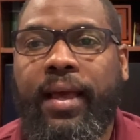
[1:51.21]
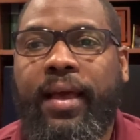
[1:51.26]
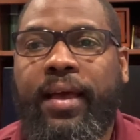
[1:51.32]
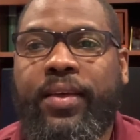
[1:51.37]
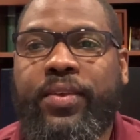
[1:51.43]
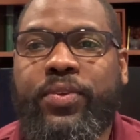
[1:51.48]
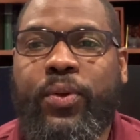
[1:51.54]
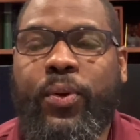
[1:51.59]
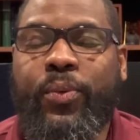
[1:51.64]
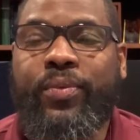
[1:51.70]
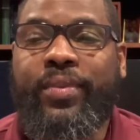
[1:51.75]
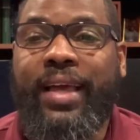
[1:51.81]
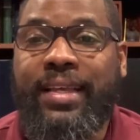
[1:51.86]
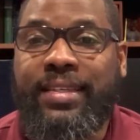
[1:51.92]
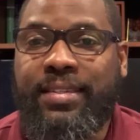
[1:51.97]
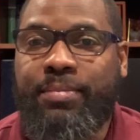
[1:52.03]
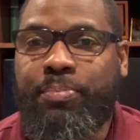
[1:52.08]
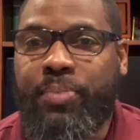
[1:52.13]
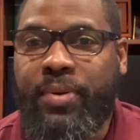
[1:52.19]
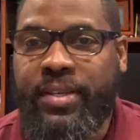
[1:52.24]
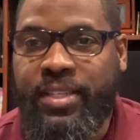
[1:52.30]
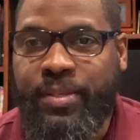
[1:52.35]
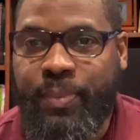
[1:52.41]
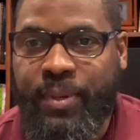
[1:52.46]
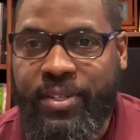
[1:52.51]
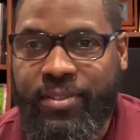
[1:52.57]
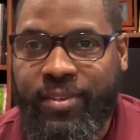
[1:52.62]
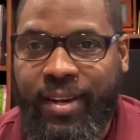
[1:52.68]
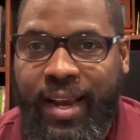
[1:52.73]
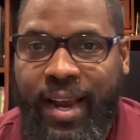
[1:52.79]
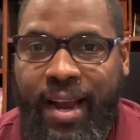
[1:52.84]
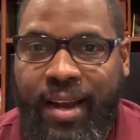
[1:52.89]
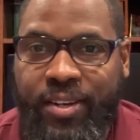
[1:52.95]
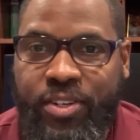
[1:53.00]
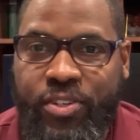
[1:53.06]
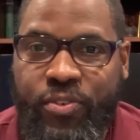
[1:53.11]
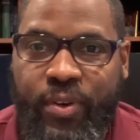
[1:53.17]
So that's a special
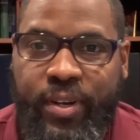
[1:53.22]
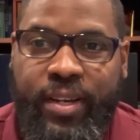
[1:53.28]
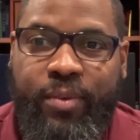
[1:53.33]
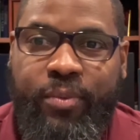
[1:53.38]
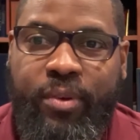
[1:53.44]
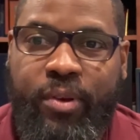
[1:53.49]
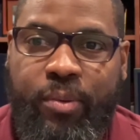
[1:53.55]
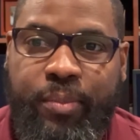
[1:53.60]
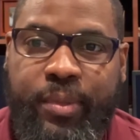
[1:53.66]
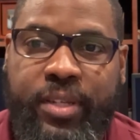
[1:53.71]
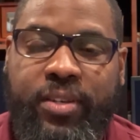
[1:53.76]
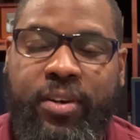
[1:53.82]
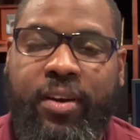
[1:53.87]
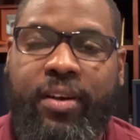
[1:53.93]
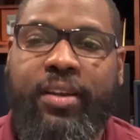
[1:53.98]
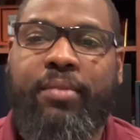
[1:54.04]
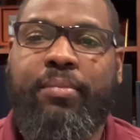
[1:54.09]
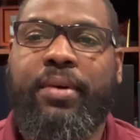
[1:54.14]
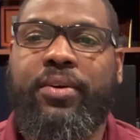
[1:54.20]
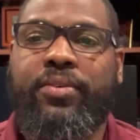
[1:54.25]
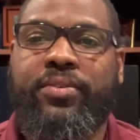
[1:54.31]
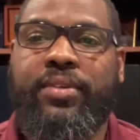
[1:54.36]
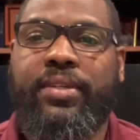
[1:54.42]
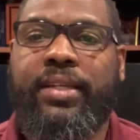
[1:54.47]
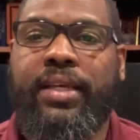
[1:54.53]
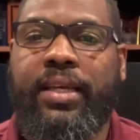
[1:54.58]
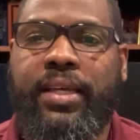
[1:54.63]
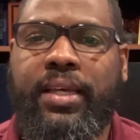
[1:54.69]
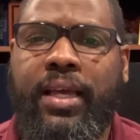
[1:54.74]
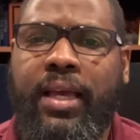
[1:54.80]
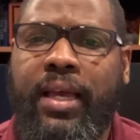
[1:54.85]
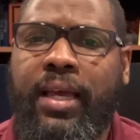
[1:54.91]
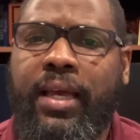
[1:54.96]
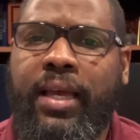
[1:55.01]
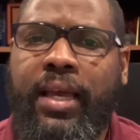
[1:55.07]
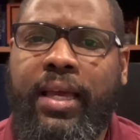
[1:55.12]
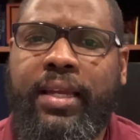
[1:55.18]
character trait that we're going to be talking about today,
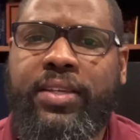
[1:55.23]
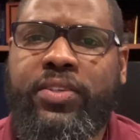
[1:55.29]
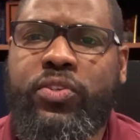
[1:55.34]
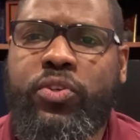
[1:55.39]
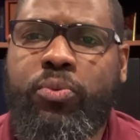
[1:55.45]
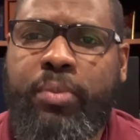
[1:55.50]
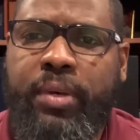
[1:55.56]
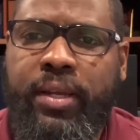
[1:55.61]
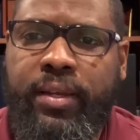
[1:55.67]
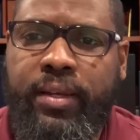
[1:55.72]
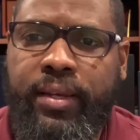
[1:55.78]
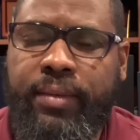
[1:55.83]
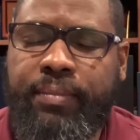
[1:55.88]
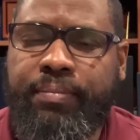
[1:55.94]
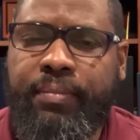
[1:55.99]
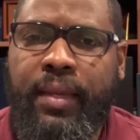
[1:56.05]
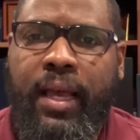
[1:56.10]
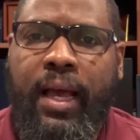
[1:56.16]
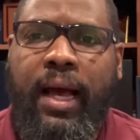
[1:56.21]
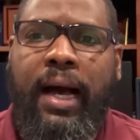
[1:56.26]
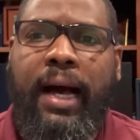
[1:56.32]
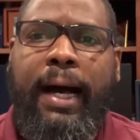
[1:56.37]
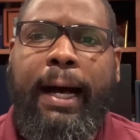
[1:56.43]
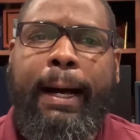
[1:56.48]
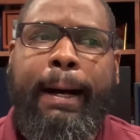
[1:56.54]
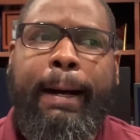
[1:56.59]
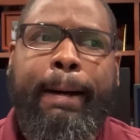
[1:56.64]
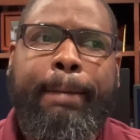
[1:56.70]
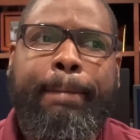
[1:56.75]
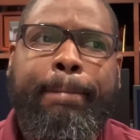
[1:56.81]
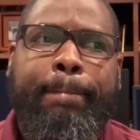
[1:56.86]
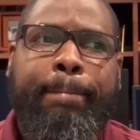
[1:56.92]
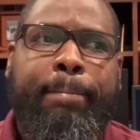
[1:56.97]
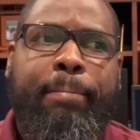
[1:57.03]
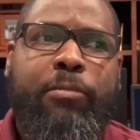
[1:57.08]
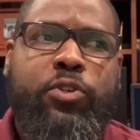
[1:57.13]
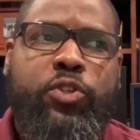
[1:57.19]
and it's humility. Um,
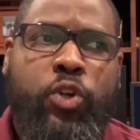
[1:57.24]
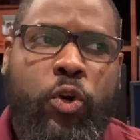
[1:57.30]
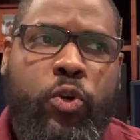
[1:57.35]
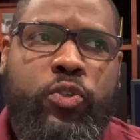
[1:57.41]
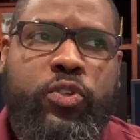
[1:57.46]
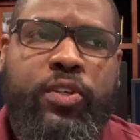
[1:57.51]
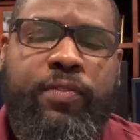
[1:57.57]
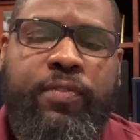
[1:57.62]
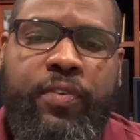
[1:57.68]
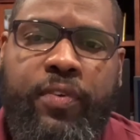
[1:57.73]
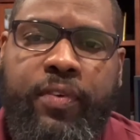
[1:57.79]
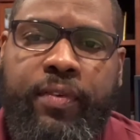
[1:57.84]
Joseph